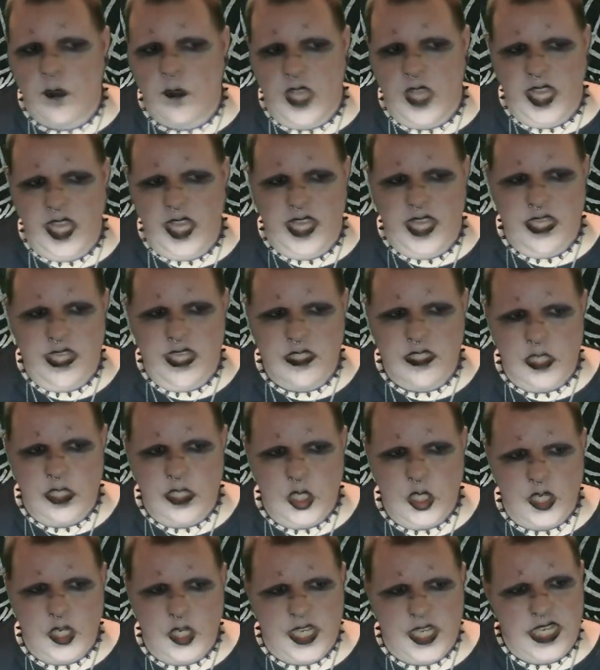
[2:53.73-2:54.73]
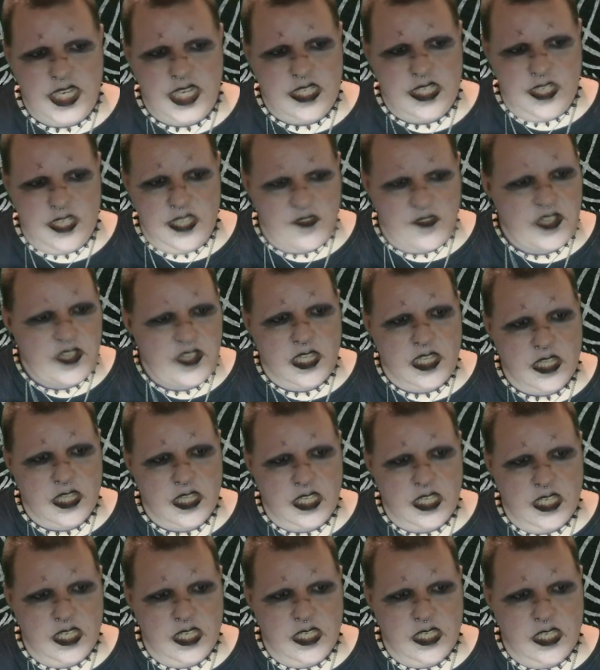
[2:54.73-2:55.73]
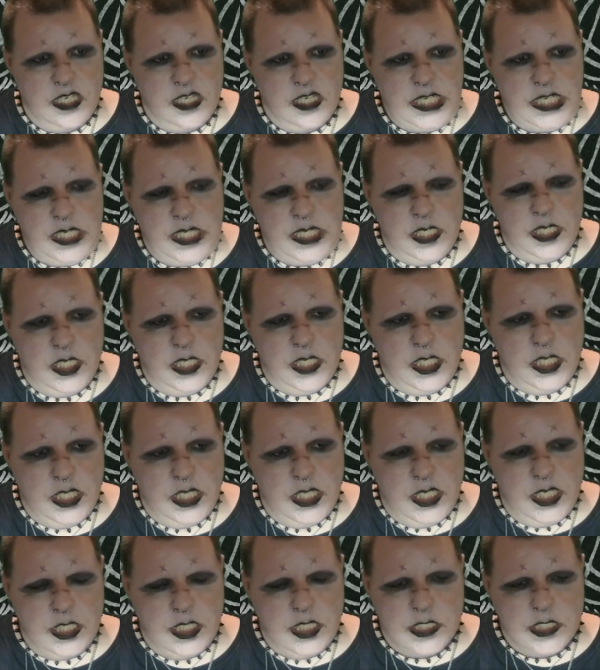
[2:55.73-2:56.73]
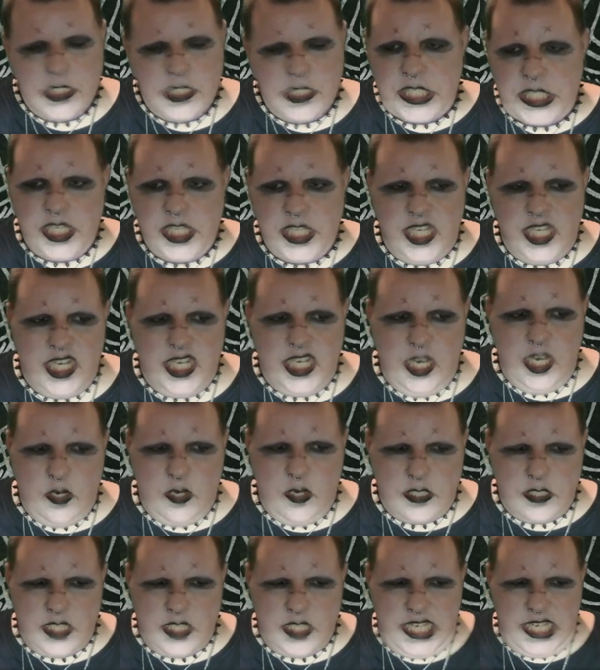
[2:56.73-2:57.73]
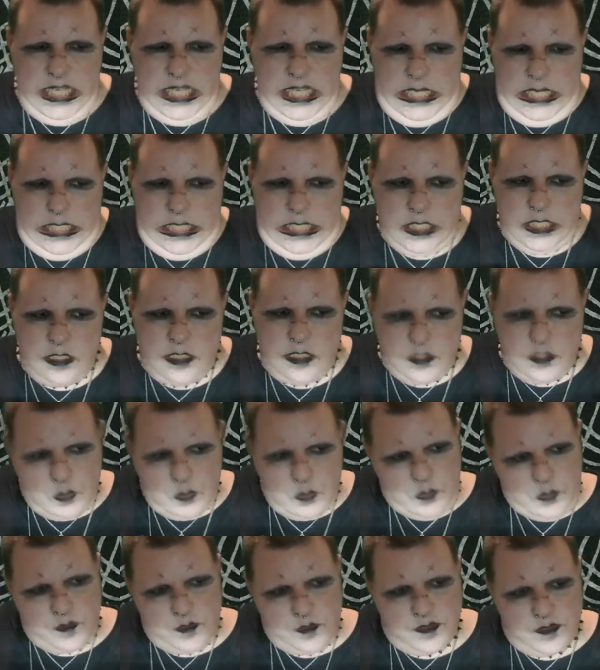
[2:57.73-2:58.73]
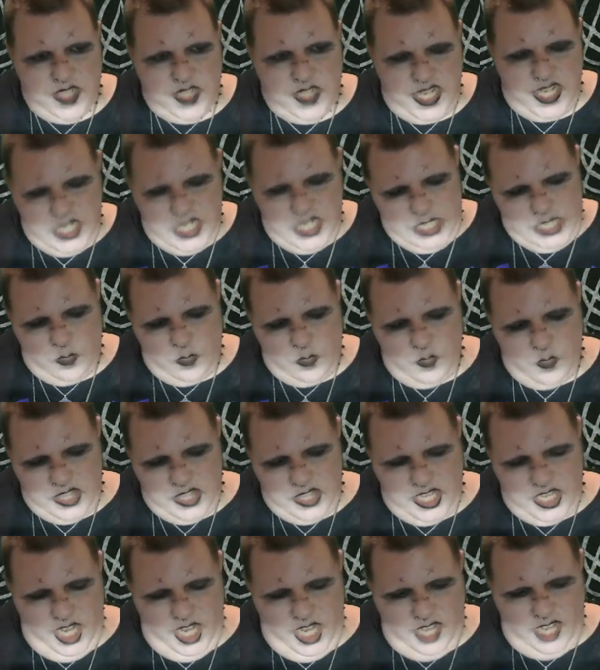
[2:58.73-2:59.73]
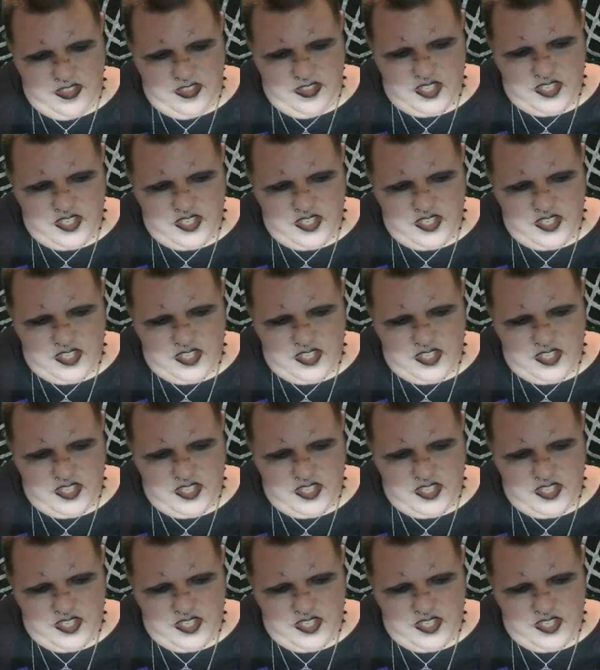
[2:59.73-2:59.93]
is a look, and it definitely, you know, it's like in in with goth stuff.